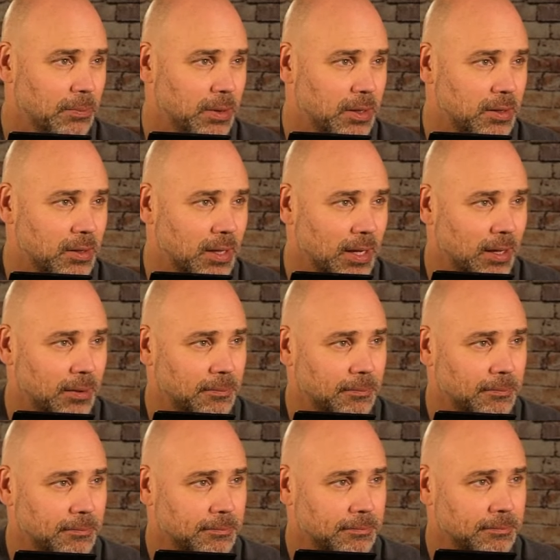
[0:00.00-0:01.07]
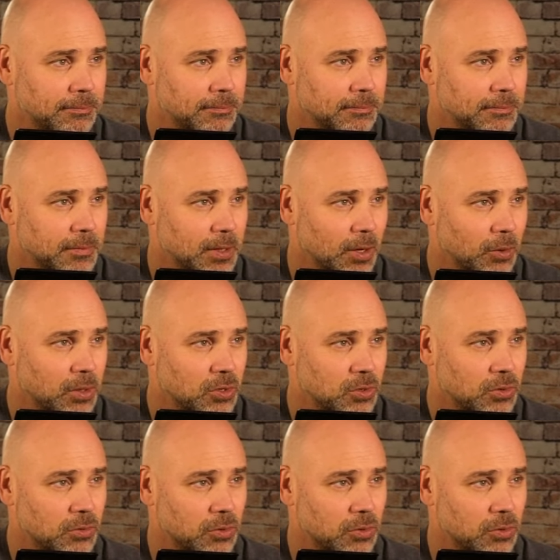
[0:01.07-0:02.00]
But, you know, can